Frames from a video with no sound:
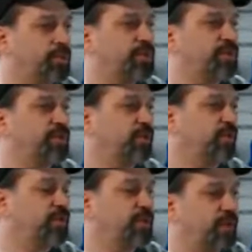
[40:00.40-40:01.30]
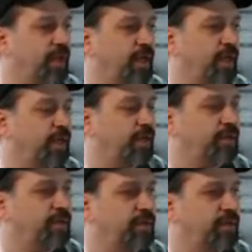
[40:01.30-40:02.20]
Ropes
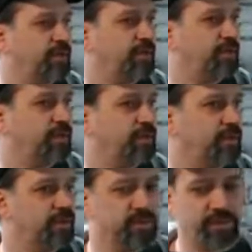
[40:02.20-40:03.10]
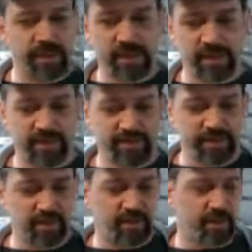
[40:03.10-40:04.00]
and some of
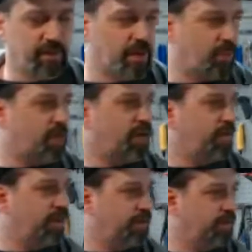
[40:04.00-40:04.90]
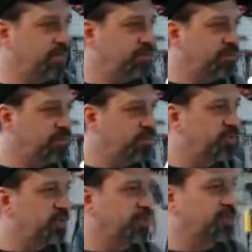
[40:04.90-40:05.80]
that nifty little watermelon
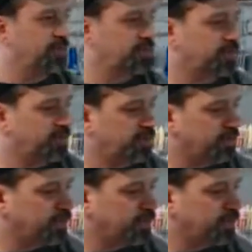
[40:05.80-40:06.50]
juice. Sure.